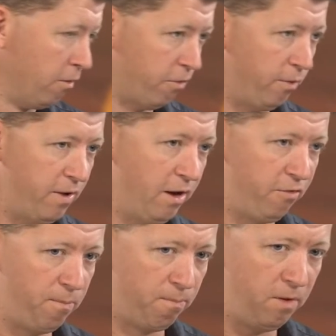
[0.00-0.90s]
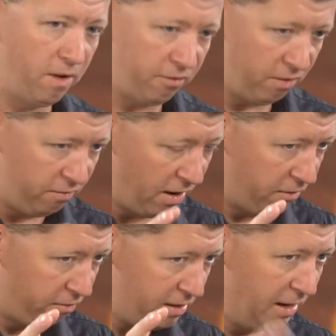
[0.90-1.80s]
So it's actually
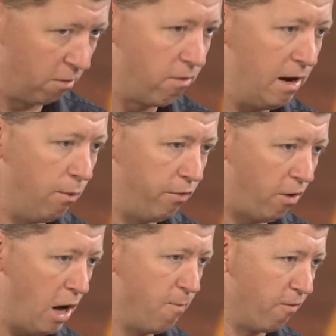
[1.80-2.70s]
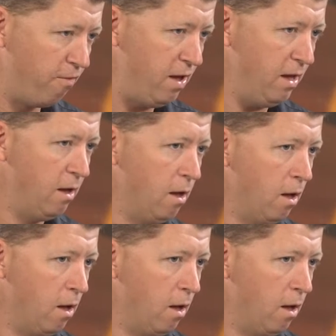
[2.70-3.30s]
integrated with Hyper-V,